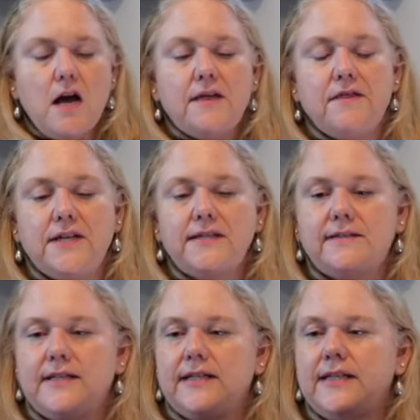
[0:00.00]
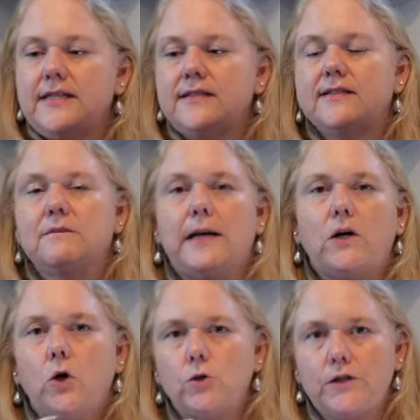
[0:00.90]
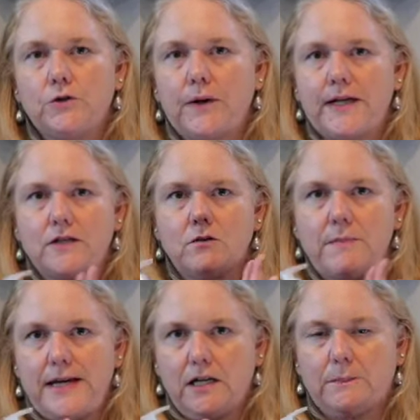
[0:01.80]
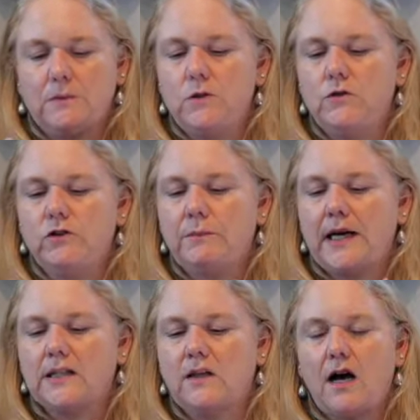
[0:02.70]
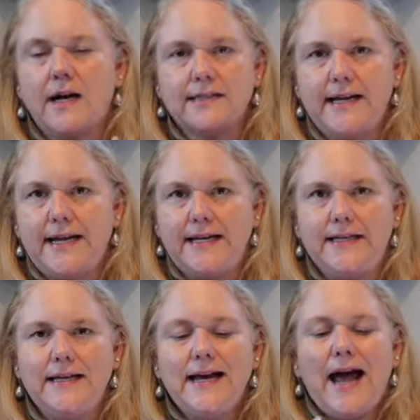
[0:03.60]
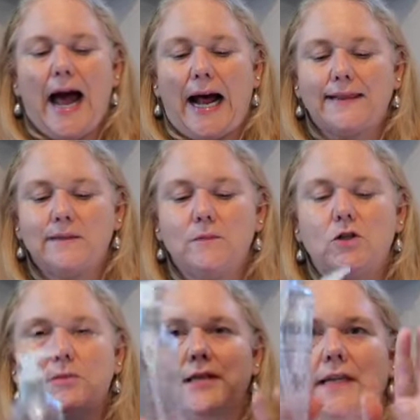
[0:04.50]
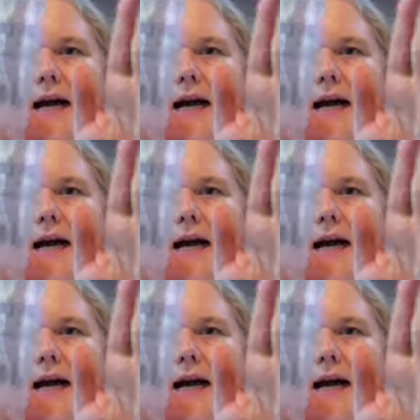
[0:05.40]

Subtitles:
This is my Holy Grail makeup remover by L'Octane. At the moment,